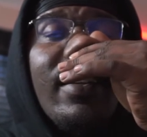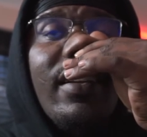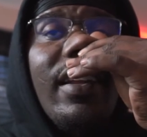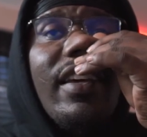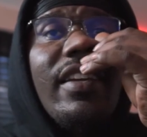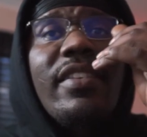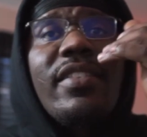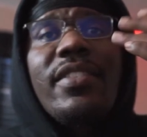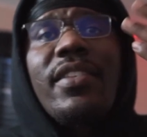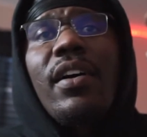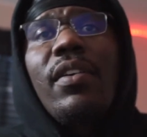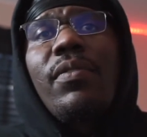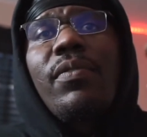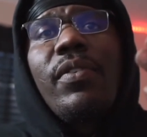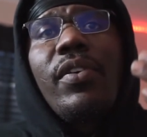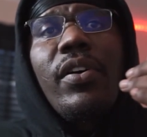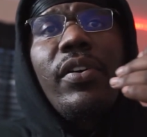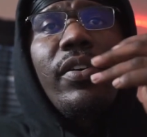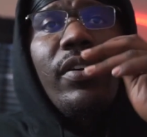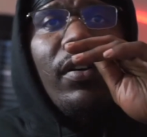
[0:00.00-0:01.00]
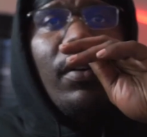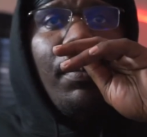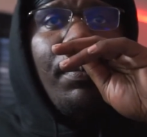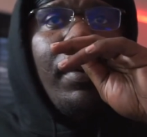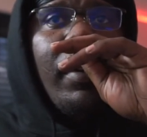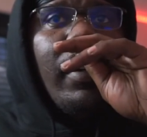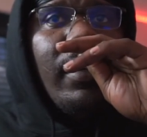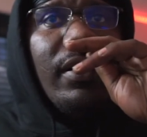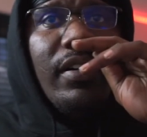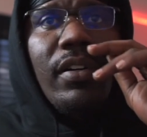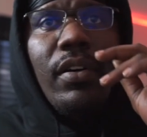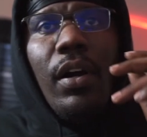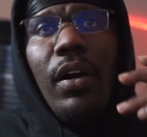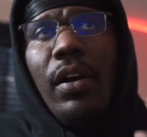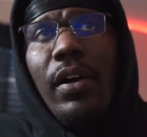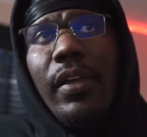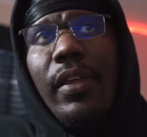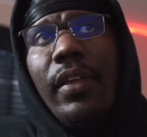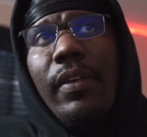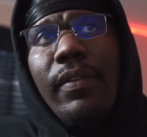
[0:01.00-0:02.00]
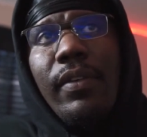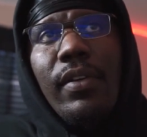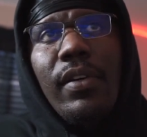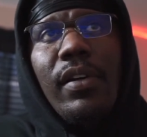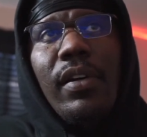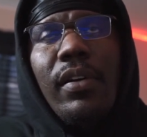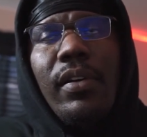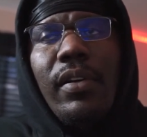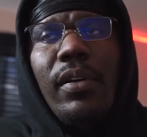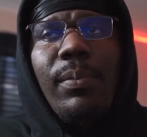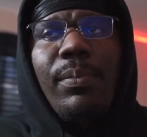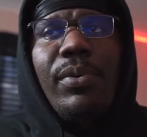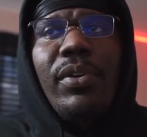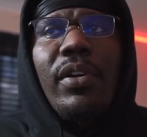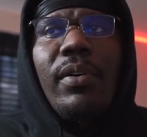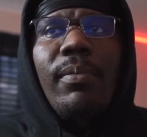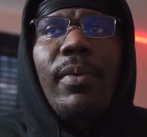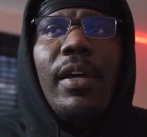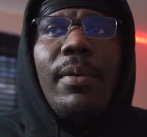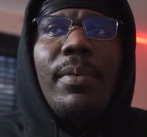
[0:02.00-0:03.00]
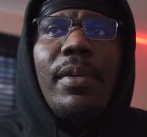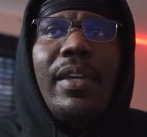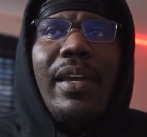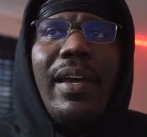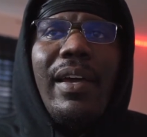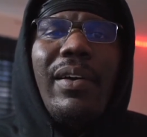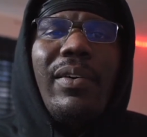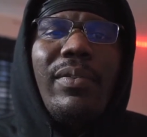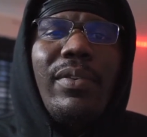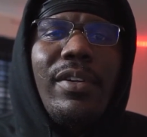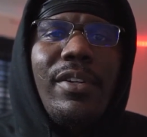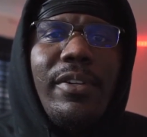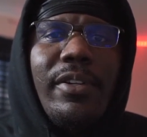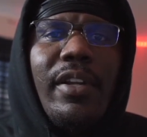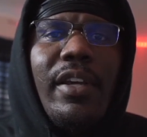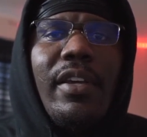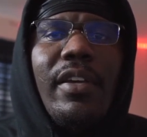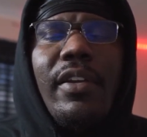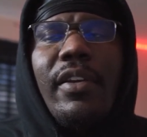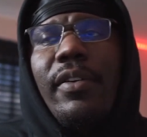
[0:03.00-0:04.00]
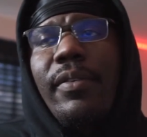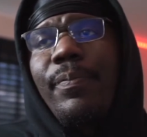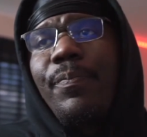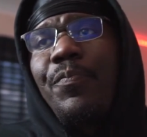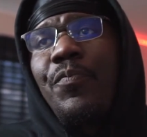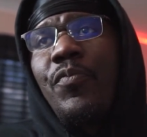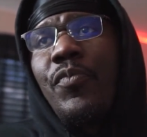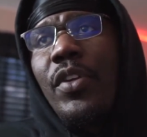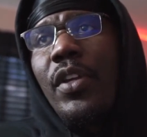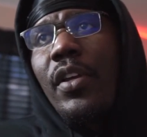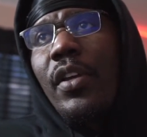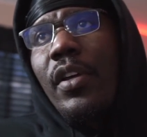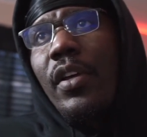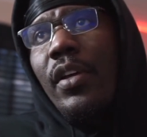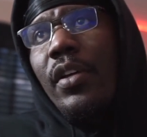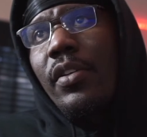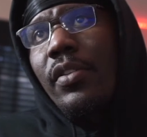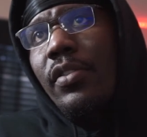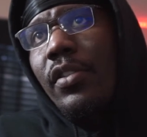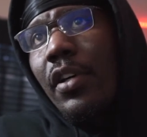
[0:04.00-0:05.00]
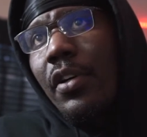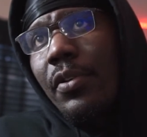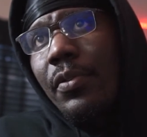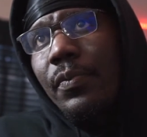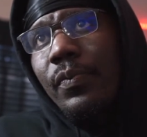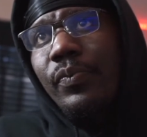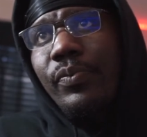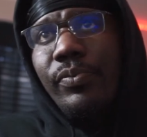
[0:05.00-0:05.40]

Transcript: latest software on your computer or even your computer might be outdated. So